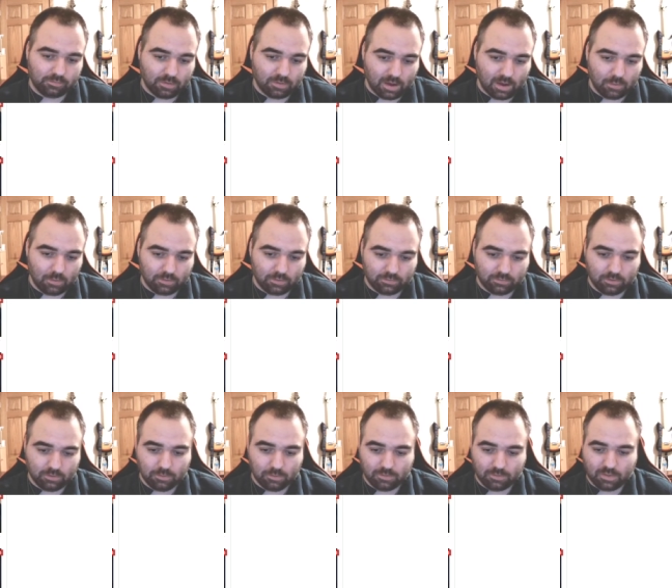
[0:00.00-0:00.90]
I would
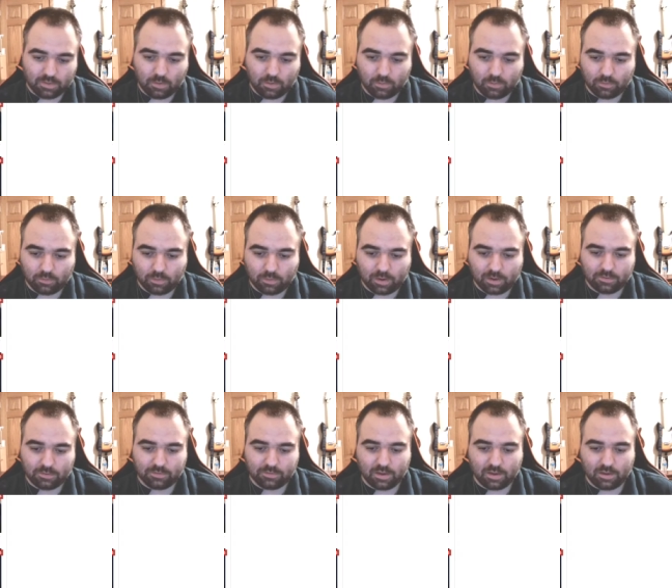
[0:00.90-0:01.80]
assume that they wouldn't want to
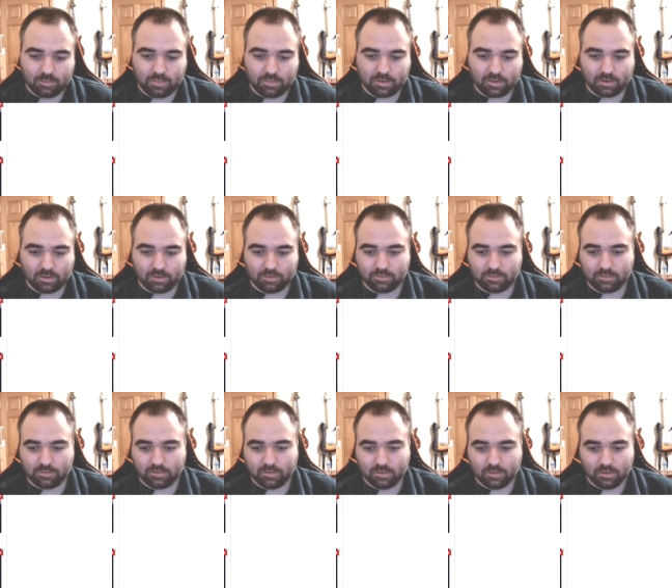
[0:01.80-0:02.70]
state, because